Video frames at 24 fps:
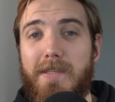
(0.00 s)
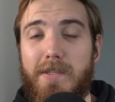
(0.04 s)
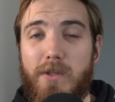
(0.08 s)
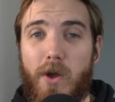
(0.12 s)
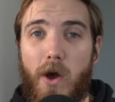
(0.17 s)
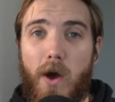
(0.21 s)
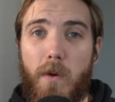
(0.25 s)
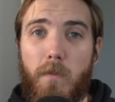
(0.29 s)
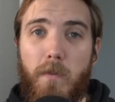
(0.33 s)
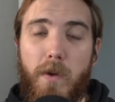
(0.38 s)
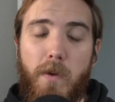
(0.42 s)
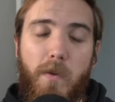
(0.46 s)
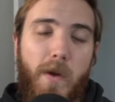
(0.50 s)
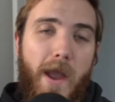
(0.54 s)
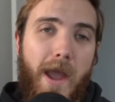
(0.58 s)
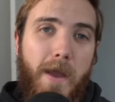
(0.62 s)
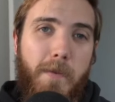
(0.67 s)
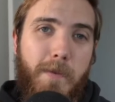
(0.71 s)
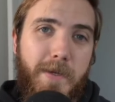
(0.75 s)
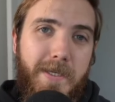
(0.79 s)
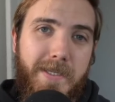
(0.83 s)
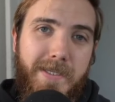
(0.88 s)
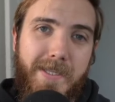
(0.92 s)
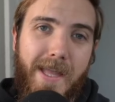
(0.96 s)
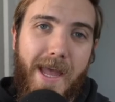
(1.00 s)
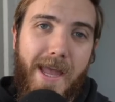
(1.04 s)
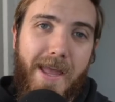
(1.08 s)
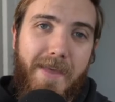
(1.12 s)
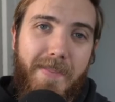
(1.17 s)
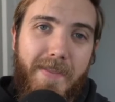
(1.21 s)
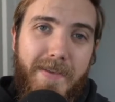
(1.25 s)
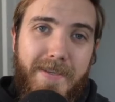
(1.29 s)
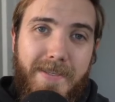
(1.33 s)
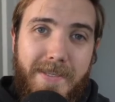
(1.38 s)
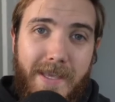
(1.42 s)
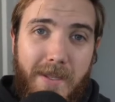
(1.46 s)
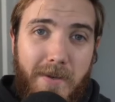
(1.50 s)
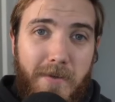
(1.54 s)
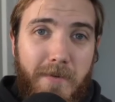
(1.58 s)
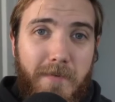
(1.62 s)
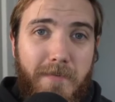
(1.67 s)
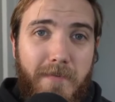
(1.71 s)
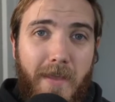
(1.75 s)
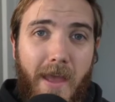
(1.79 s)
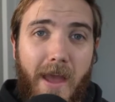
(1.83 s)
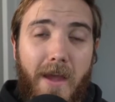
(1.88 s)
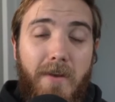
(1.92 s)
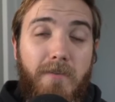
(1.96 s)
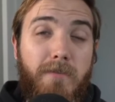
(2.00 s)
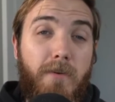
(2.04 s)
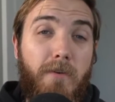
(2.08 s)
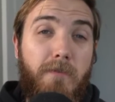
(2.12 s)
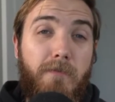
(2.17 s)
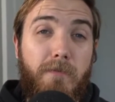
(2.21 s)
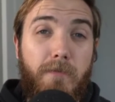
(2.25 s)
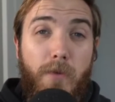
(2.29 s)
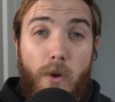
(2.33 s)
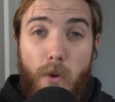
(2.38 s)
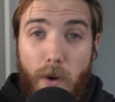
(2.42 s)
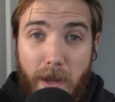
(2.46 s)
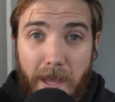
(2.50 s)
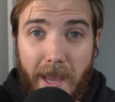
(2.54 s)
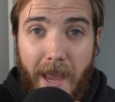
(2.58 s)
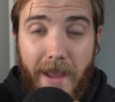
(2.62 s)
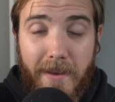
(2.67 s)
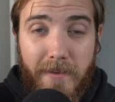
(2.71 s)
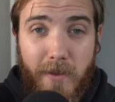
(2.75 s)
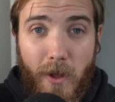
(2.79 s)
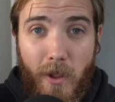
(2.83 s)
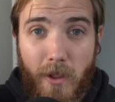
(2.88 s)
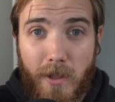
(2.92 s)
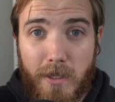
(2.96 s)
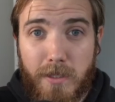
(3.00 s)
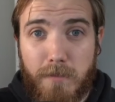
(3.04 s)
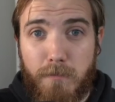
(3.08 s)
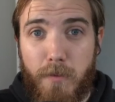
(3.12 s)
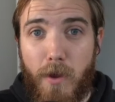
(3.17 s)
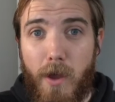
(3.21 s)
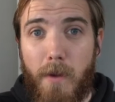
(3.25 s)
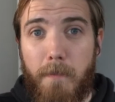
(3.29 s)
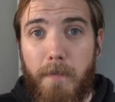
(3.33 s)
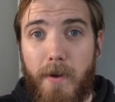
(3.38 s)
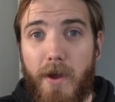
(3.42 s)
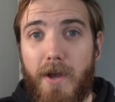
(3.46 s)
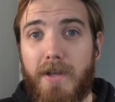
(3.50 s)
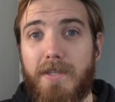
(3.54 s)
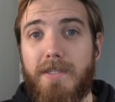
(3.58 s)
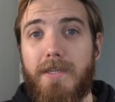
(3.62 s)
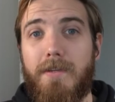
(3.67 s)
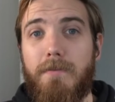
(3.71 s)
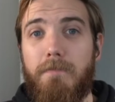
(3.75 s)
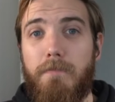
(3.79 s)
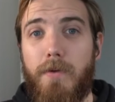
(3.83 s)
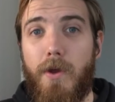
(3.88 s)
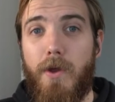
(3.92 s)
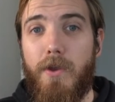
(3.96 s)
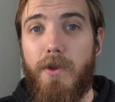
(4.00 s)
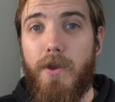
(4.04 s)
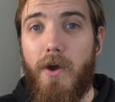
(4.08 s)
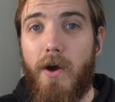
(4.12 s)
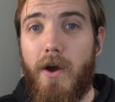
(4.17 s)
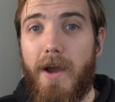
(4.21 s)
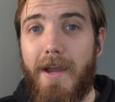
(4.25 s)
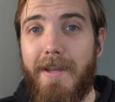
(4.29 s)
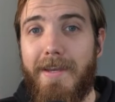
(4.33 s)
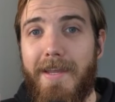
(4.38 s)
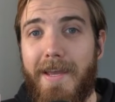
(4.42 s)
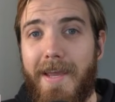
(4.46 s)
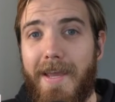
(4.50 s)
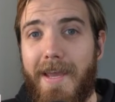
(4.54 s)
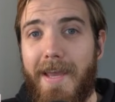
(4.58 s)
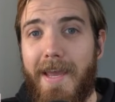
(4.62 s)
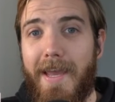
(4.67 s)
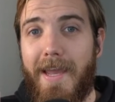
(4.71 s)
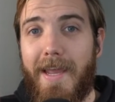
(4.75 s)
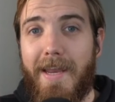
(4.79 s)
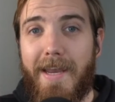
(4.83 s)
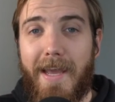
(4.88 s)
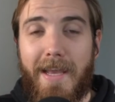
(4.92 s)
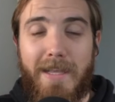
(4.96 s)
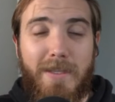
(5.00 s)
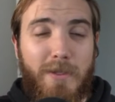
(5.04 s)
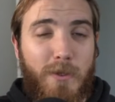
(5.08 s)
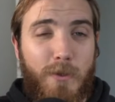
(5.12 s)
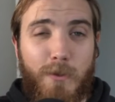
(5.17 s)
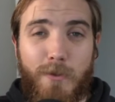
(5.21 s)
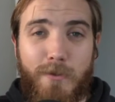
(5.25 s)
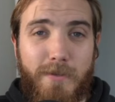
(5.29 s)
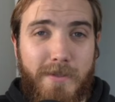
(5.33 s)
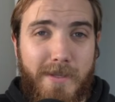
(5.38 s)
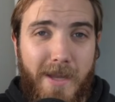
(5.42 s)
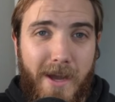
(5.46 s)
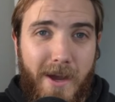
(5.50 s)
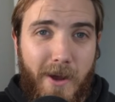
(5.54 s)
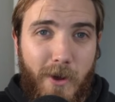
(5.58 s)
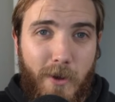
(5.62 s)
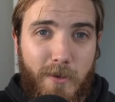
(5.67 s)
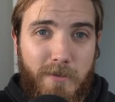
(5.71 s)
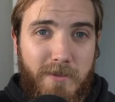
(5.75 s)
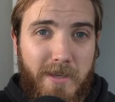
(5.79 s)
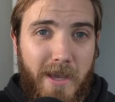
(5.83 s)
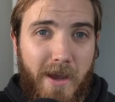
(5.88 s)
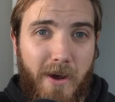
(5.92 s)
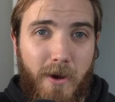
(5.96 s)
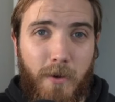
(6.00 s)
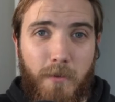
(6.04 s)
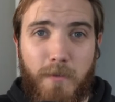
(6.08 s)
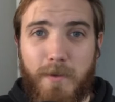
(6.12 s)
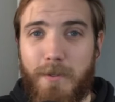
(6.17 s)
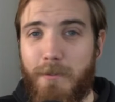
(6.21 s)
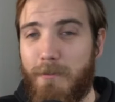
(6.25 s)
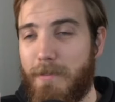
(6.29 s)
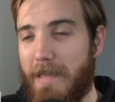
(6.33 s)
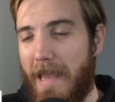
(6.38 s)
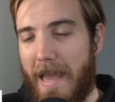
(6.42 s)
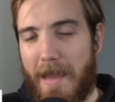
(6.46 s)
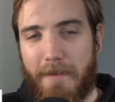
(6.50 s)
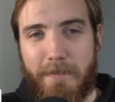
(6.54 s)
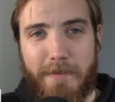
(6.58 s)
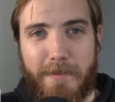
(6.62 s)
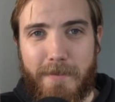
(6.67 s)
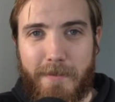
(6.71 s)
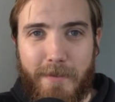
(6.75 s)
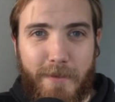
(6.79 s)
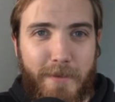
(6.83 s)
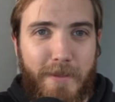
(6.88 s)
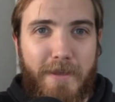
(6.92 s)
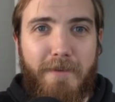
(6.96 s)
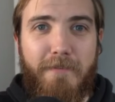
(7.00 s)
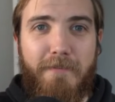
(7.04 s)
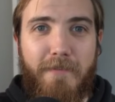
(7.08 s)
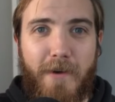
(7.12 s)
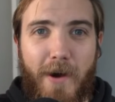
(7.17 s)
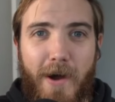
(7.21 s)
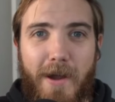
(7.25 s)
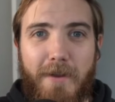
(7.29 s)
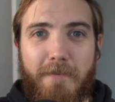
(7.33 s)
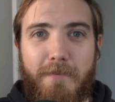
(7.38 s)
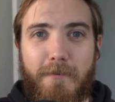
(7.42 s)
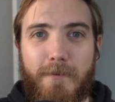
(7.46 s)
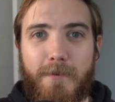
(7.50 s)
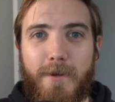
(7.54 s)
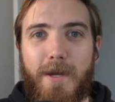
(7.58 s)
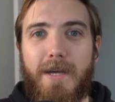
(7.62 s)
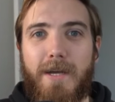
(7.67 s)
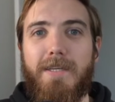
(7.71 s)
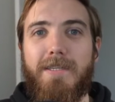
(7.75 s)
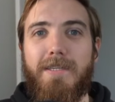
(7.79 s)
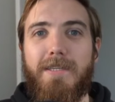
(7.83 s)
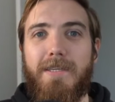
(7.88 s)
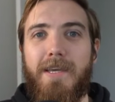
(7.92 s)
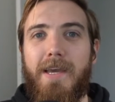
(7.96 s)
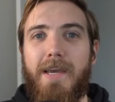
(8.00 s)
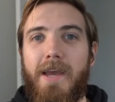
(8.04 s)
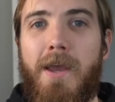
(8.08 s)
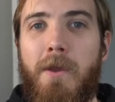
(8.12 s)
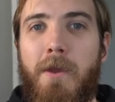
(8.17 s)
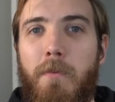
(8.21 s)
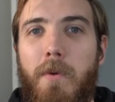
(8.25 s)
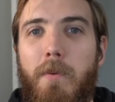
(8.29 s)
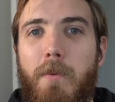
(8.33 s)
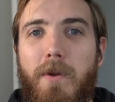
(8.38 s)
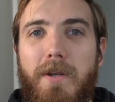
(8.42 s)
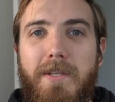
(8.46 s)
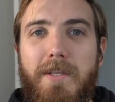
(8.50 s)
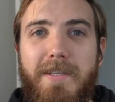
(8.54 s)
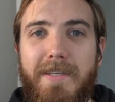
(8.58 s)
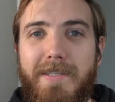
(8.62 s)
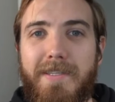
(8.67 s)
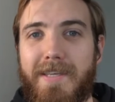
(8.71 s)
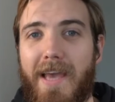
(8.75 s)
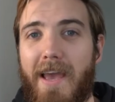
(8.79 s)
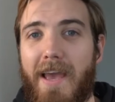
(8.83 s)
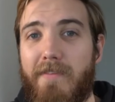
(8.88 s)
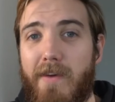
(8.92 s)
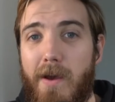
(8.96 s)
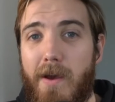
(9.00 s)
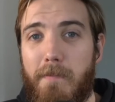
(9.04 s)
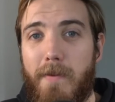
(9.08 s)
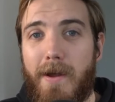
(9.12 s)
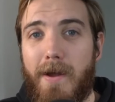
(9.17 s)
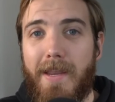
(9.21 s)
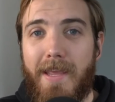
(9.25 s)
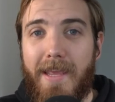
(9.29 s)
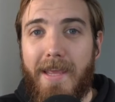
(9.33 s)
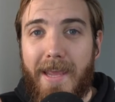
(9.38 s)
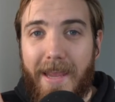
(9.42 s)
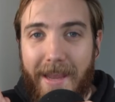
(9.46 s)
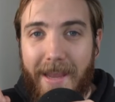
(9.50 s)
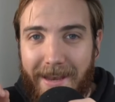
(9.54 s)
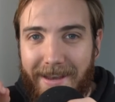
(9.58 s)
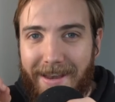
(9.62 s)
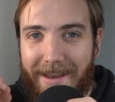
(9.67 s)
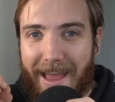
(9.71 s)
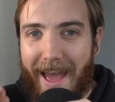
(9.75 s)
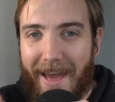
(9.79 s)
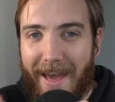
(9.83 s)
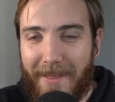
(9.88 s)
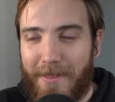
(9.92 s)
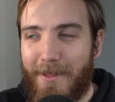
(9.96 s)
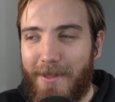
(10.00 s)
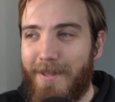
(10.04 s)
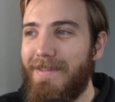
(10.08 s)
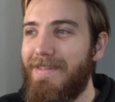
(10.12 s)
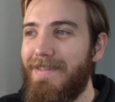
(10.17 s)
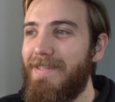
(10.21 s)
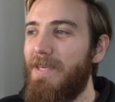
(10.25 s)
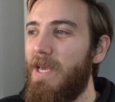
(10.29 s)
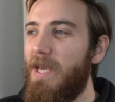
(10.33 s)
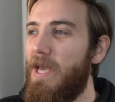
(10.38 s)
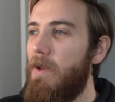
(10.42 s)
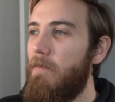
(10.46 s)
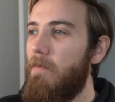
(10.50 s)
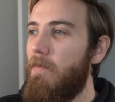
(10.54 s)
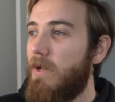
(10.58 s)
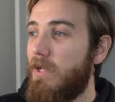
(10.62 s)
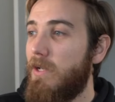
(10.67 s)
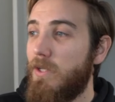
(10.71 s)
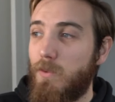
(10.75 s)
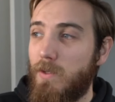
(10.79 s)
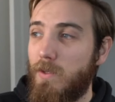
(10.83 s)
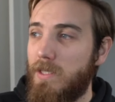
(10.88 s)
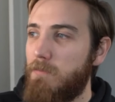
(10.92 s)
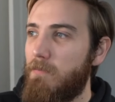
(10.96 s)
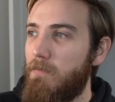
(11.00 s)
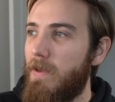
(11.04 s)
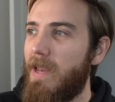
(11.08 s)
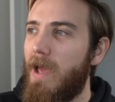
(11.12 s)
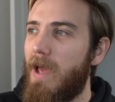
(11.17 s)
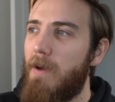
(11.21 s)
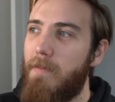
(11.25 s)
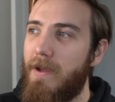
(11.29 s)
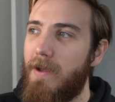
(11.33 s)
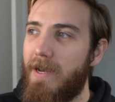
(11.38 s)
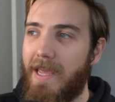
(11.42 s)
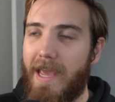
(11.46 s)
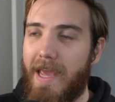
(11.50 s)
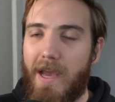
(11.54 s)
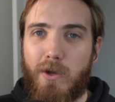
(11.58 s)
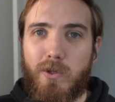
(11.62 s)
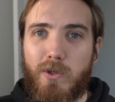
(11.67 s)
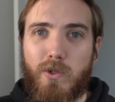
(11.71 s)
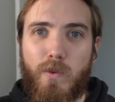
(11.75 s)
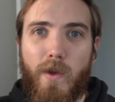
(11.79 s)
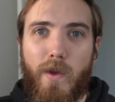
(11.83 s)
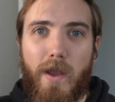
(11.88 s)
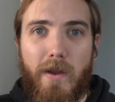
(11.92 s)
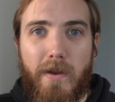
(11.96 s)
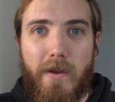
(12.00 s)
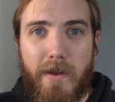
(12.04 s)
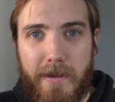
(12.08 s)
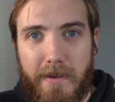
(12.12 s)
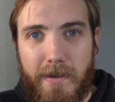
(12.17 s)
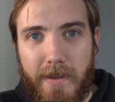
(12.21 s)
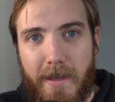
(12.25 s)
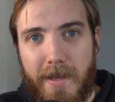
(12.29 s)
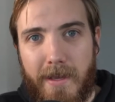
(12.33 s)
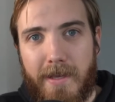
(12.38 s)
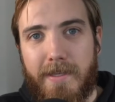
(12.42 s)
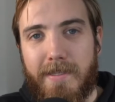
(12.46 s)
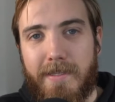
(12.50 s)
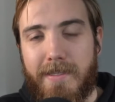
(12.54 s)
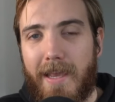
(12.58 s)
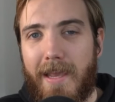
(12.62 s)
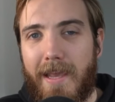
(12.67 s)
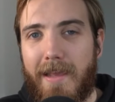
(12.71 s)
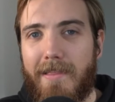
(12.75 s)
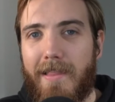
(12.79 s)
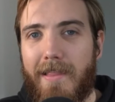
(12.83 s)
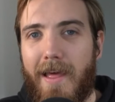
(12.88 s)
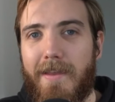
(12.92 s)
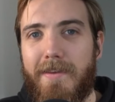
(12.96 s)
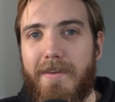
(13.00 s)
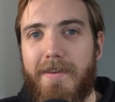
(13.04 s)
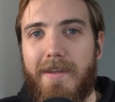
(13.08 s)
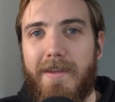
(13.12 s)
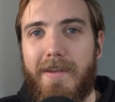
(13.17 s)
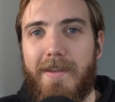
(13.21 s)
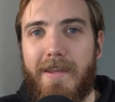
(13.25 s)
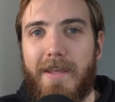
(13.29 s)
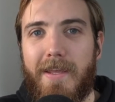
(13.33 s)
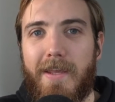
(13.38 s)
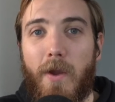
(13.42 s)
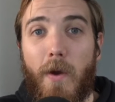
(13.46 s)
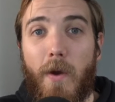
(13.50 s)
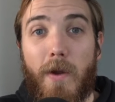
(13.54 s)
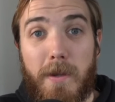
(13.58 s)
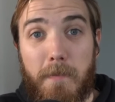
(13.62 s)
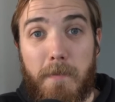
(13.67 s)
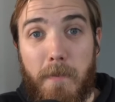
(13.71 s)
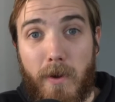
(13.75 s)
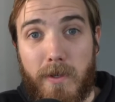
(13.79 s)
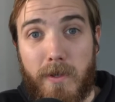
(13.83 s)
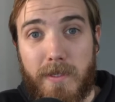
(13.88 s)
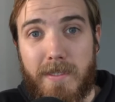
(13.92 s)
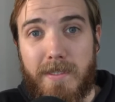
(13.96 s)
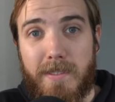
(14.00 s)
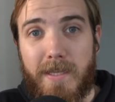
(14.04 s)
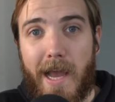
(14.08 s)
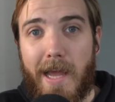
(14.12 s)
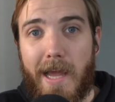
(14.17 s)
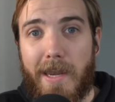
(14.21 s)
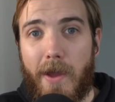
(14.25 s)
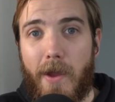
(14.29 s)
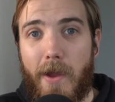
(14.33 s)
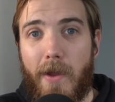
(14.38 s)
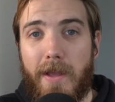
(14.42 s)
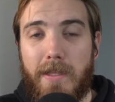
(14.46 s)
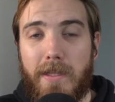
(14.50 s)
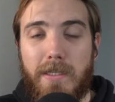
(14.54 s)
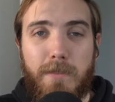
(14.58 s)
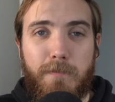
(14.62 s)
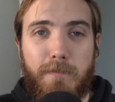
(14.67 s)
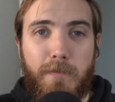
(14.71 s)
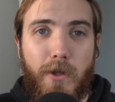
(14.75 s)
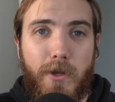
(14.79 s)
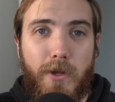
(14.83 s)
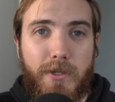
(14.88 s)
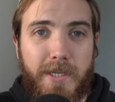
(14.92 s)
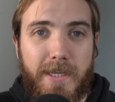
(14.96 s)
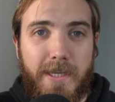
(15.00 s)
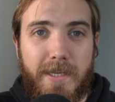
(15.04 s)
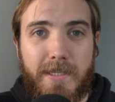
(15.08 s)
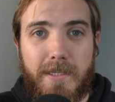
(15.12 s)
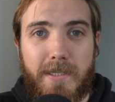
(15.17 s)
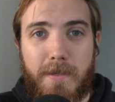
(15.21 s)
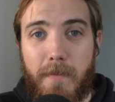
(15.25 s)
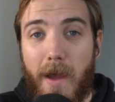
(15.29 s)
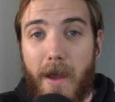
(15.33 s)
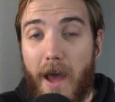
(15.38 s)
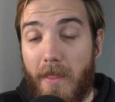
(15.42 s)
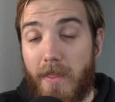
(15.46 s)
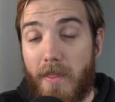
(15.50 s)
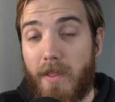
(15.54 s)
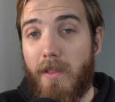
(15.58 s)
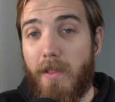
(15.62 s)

stop. We were able to stay in the center of town for $48 per person per night in a 2-star hotel, which was absolutely fine for us. We wanted to save our money in Athens because we'd spent our money elsewhere in seeing London and going to Positano and splurging in some other